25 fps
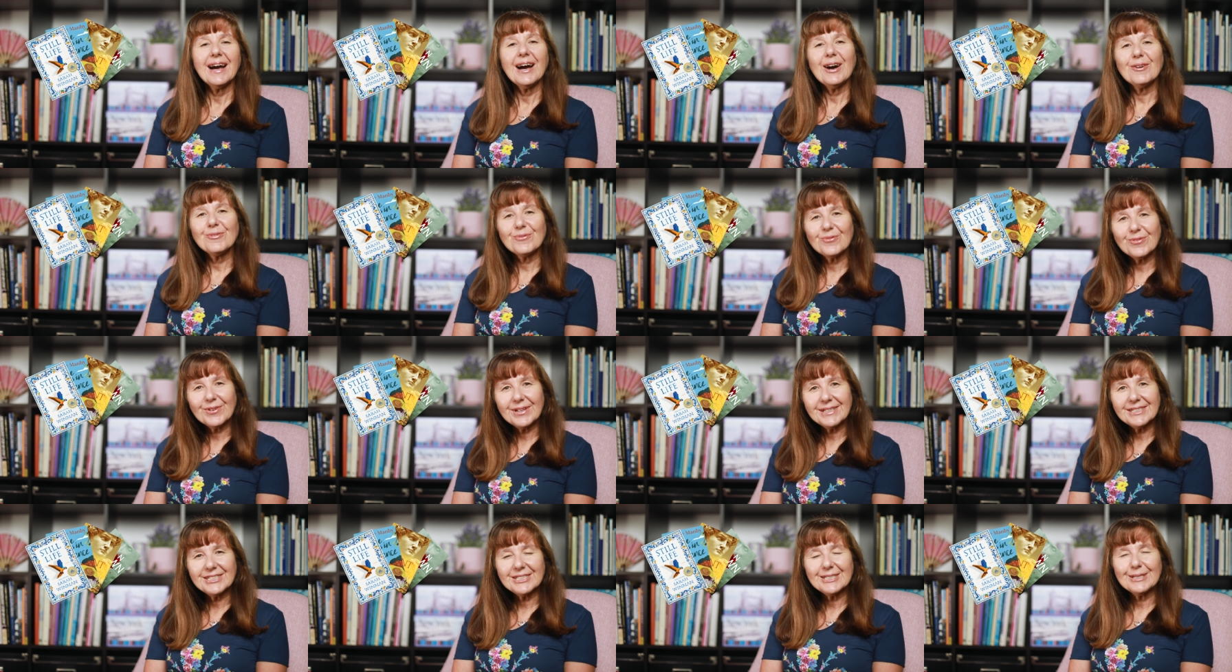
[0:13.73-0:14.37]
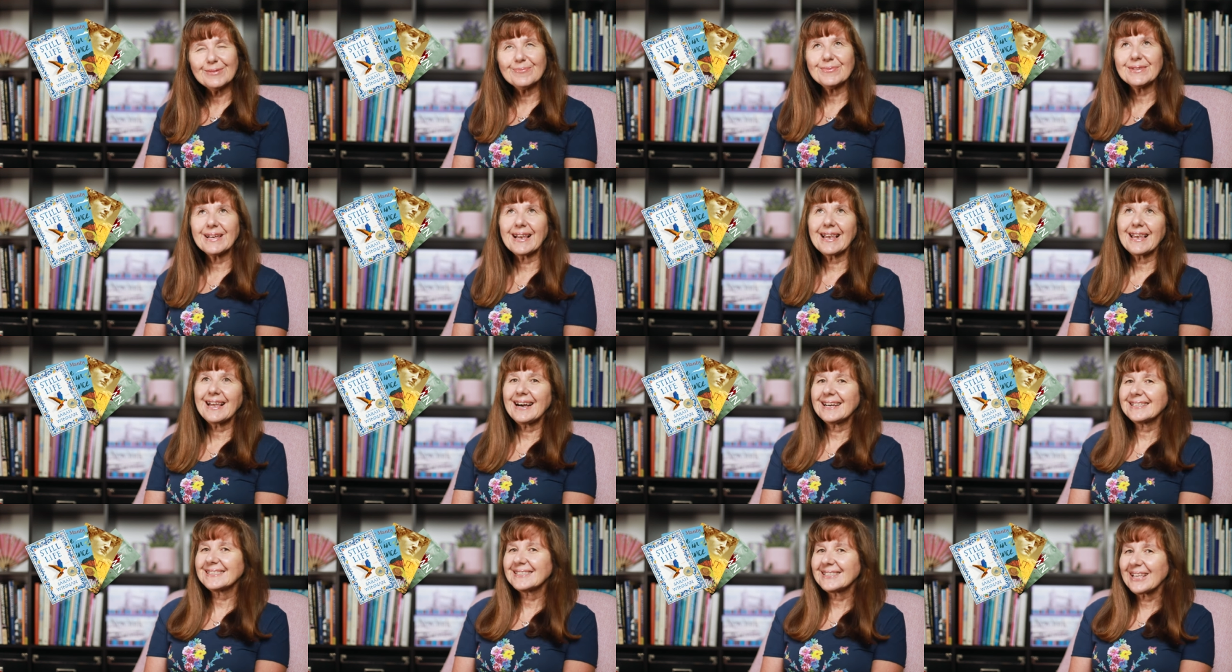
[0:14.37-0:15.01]
a friendship that
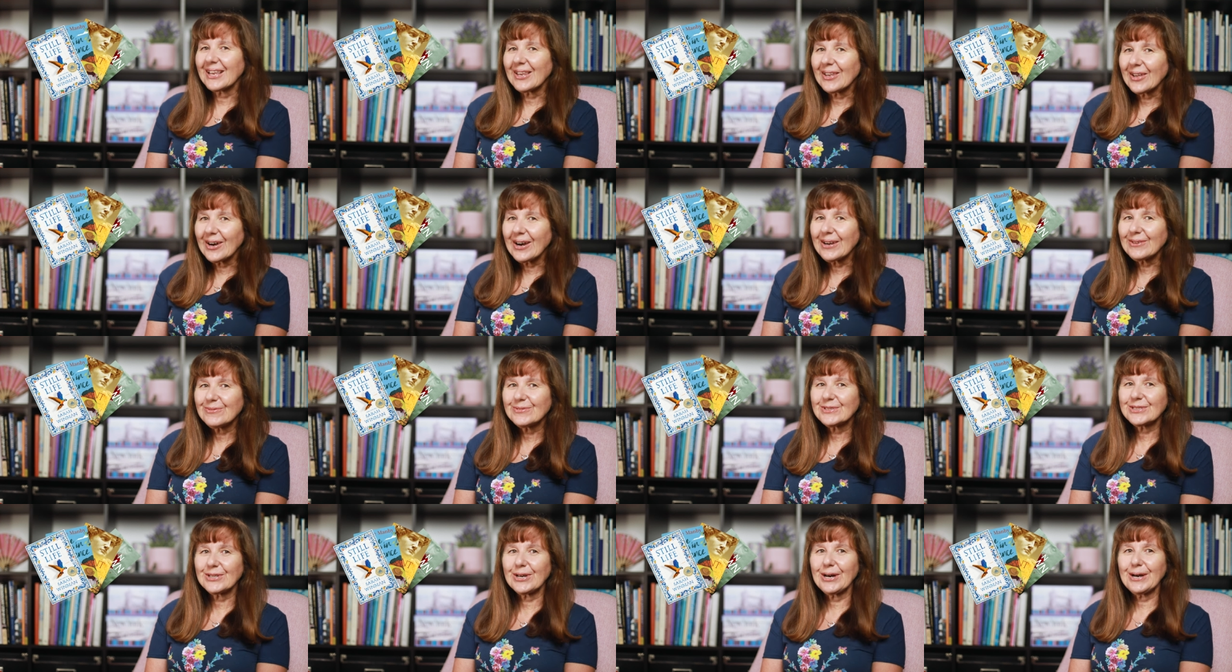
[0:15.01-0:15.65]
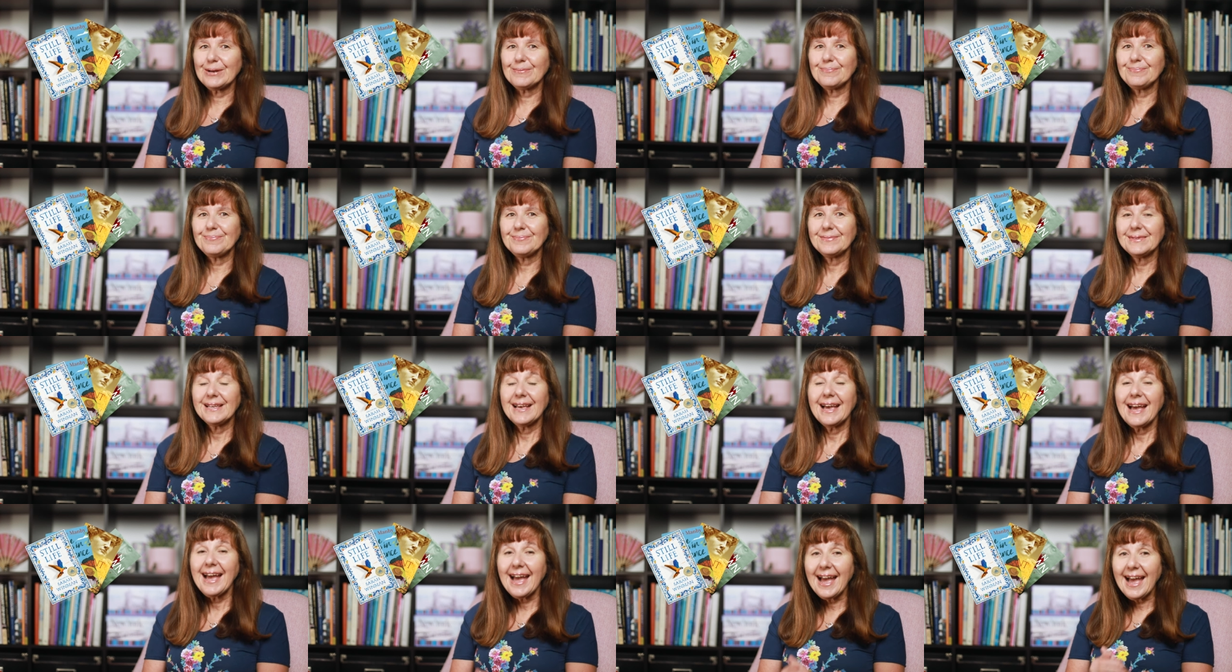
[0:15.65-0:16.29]
lasts a lifetime,
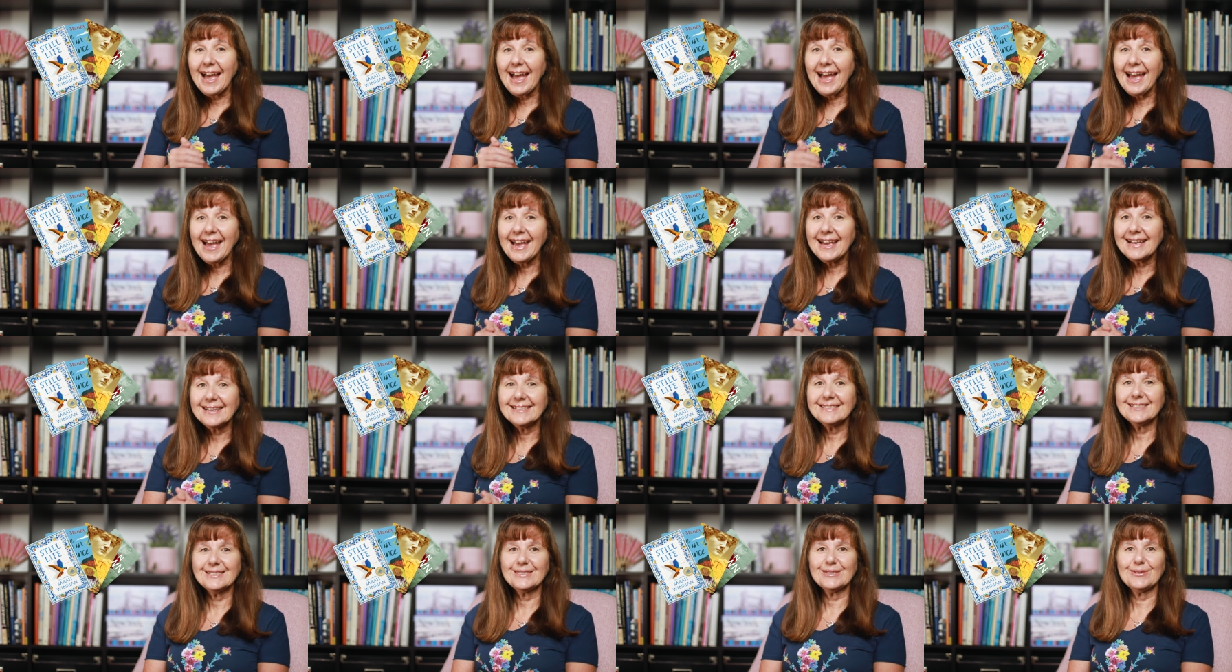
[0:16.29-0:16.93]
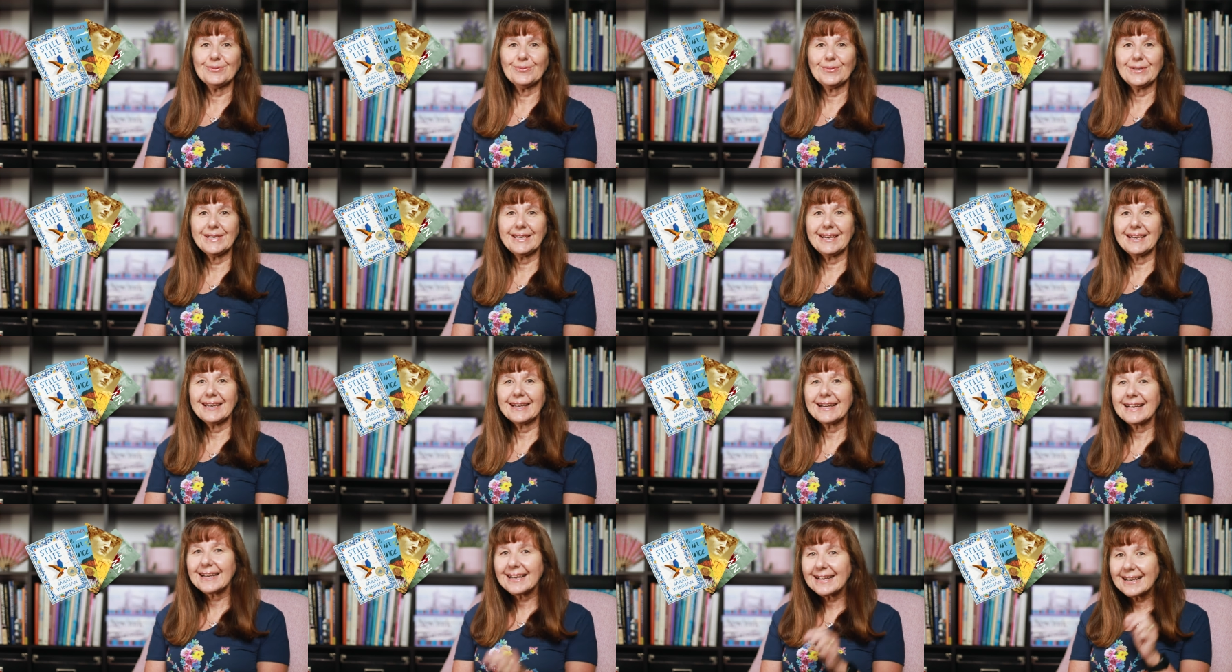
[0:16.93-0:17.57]
and we
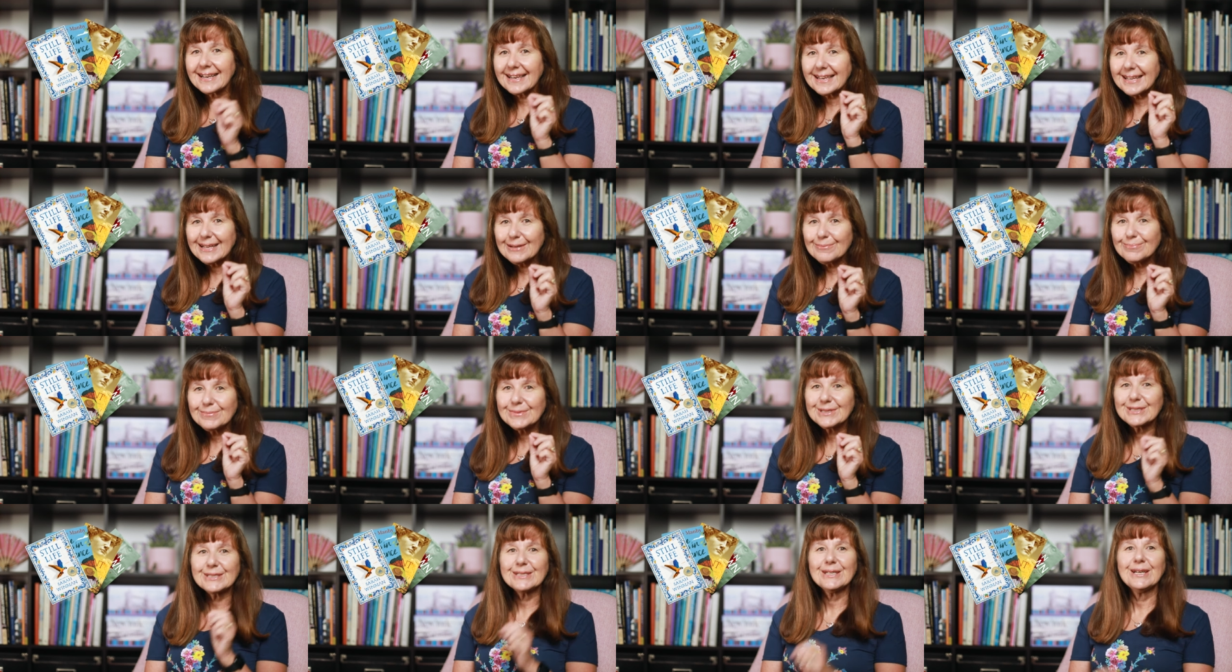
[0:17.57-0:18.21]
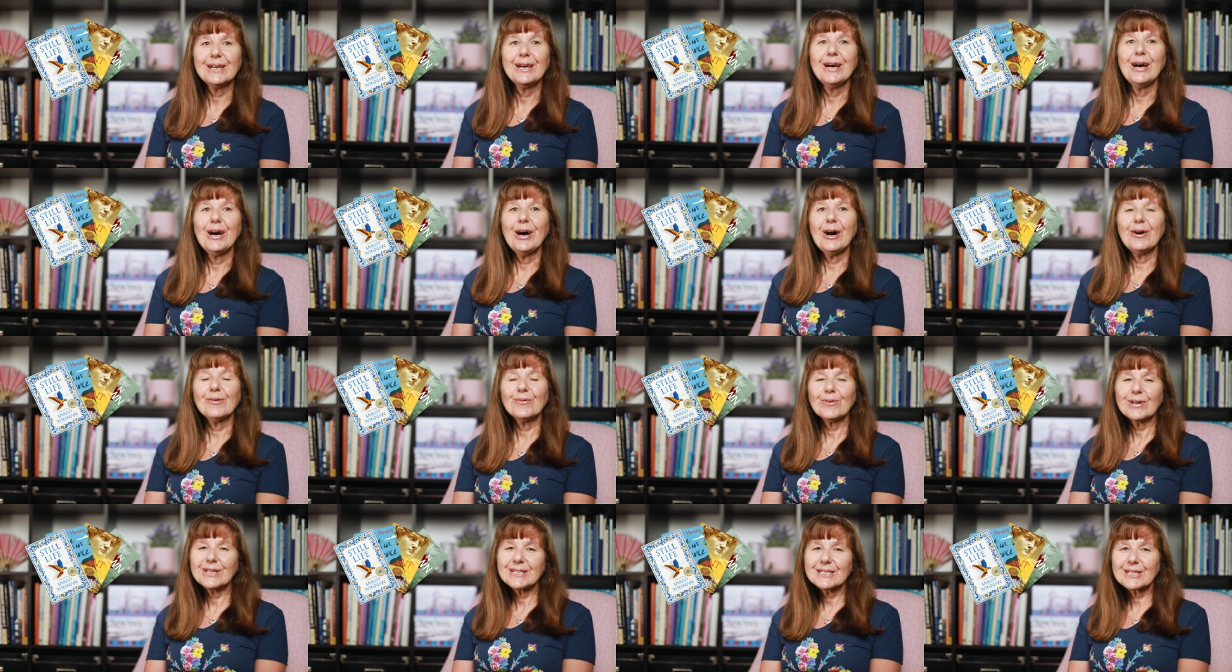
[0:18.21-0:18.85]
get a glimpse
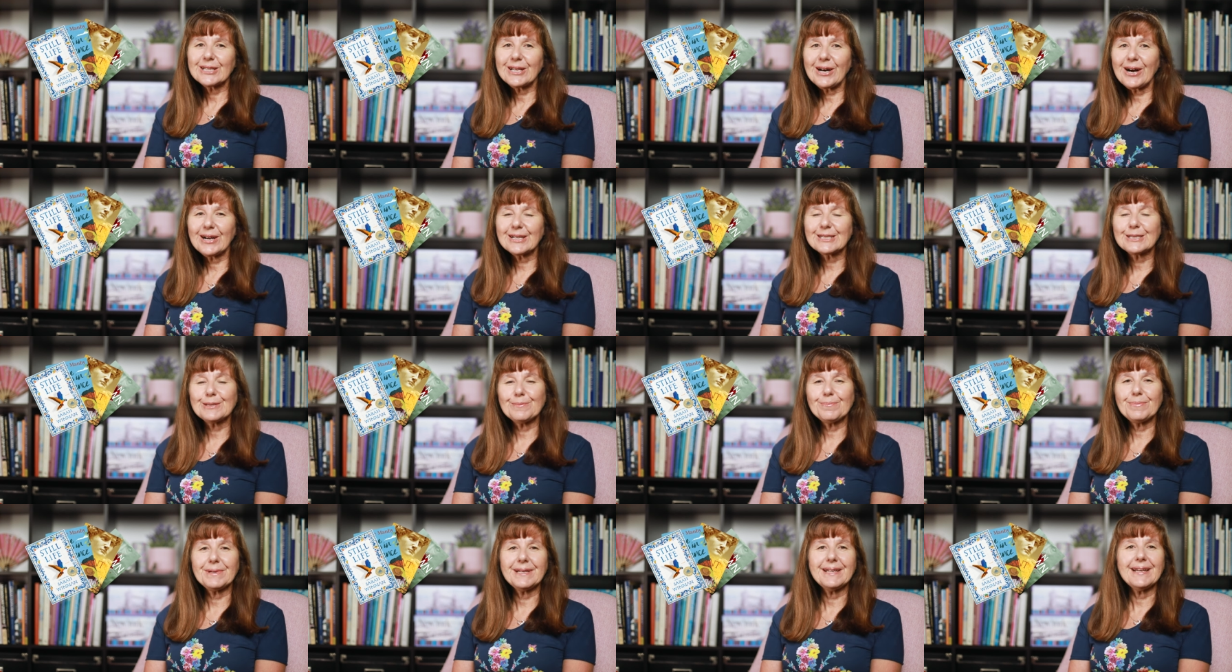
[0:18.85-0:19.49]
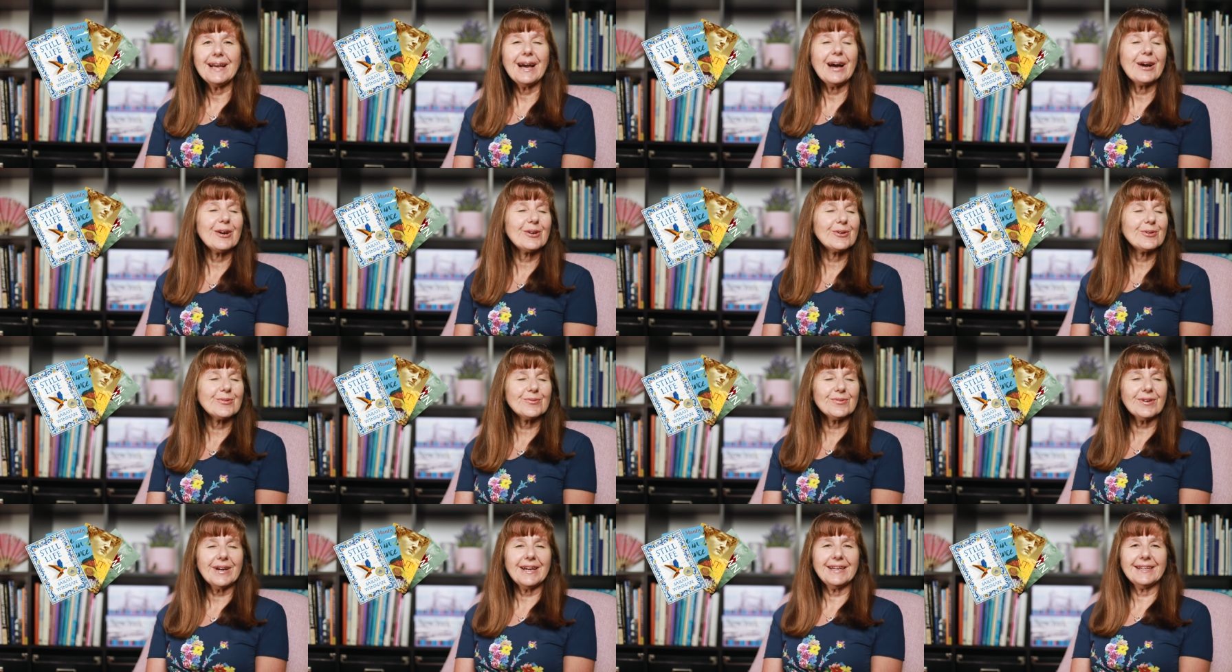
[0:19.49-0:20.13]
of what it's like to be a
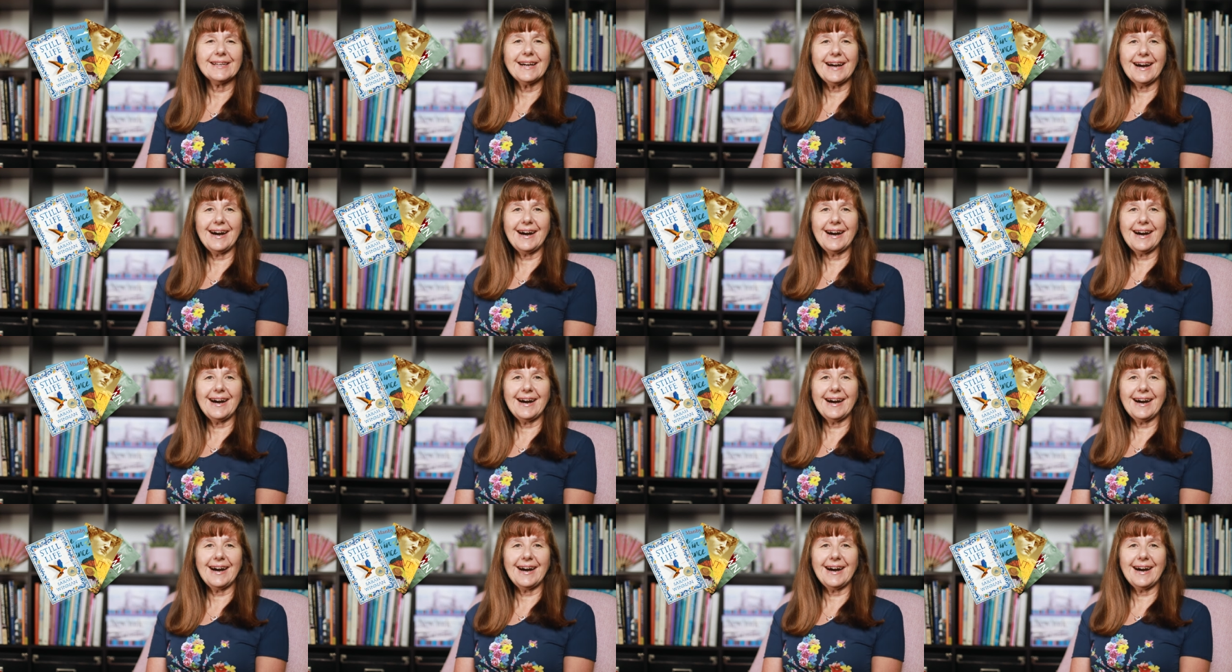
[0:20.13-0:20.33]
great